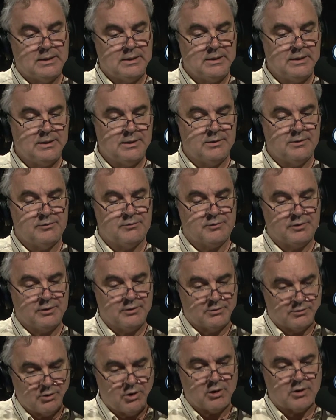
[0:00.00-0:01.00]
is
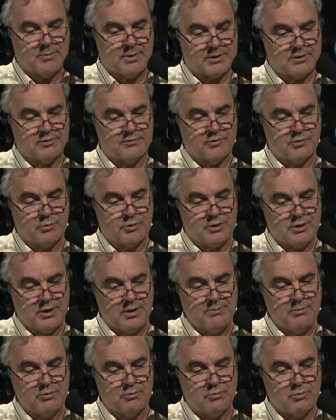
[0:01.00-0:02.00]
and talk about this if you would.
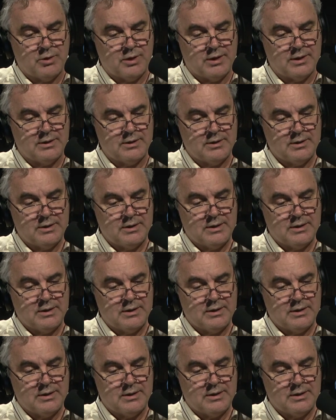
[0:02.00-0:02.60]
Number one,